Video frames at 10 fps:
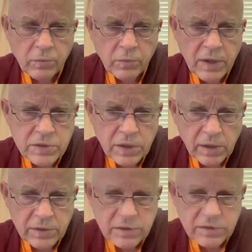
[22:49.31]

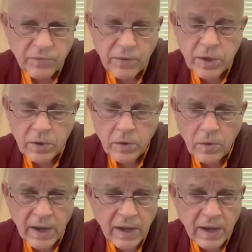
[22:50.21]
results for you